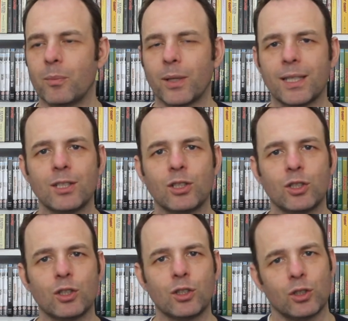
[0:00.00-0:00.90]
but he
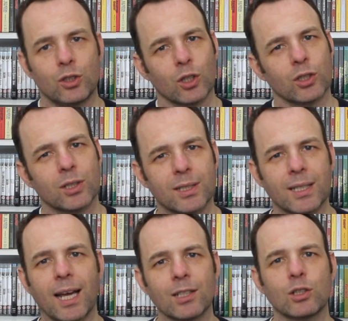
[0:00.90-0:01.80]
just
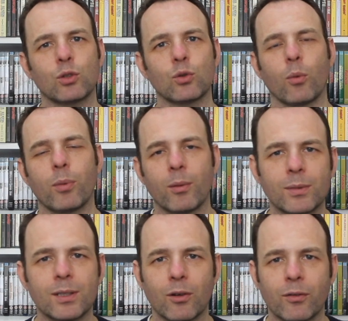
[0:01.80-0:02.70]
can't stop
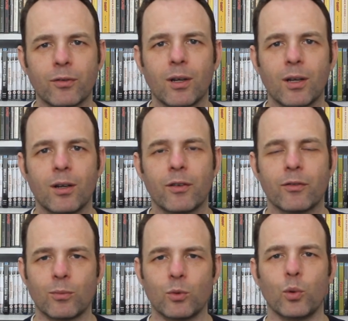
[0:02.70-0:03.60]
himself
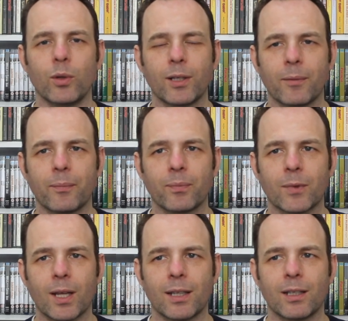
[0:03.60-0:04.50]
from doing it.
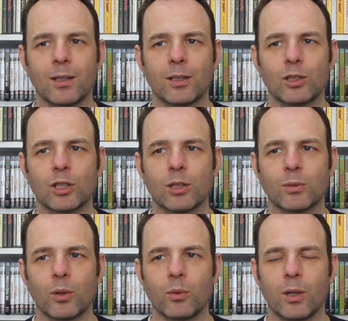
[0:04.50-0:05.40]
And it just
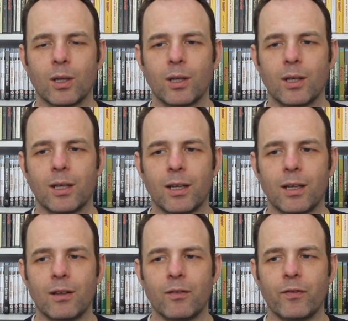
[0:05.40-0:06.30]
comes out
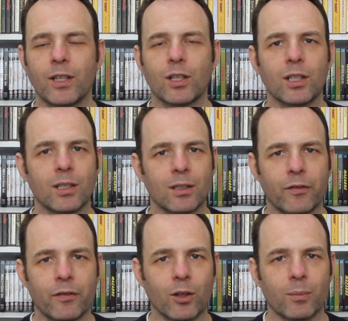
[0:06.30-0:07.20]
very clear in
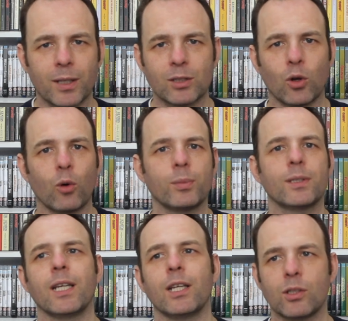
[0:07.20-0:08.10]
the film, this
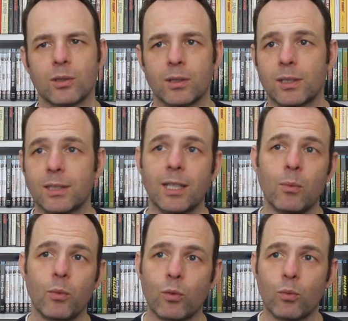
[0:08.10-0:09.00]
obsession. It's the
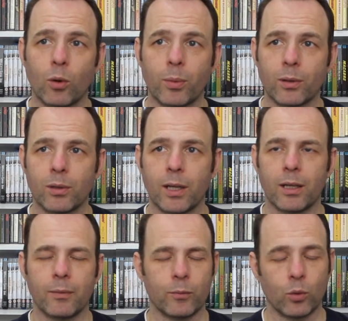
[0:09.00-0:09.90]
same with
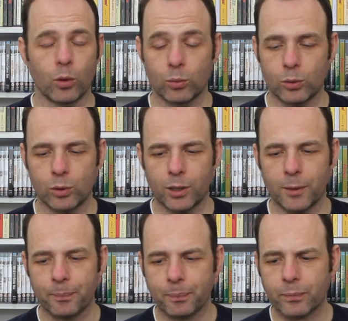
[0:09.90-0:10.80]
Ronald, sorry,